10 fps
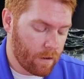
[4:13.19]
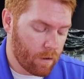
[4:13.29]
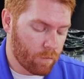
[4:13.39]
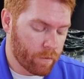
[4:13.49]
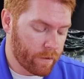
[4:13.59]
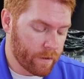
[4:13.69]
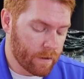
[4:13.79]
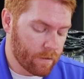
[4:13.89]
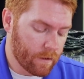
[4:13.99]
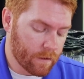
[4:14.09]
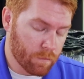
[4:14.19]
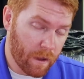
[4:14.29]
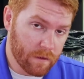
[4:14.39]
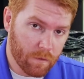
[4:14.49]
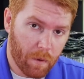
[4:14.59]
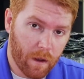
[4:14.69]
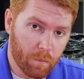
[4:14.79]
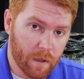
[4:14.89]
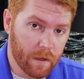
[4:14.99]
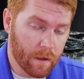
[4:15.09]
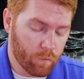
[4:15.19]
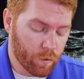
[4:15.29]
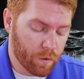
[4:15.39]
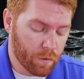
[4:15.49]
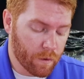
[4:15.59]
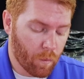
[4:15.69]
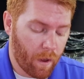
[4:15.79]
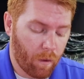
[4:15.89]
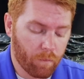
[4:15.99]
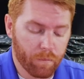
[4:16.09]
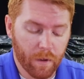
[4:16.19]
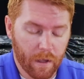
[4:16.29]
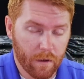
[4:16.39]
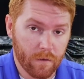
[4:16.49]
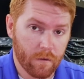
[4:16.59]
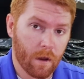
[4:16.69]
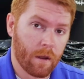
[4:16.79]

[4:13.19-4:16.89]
It really expands upon a PDM really well, because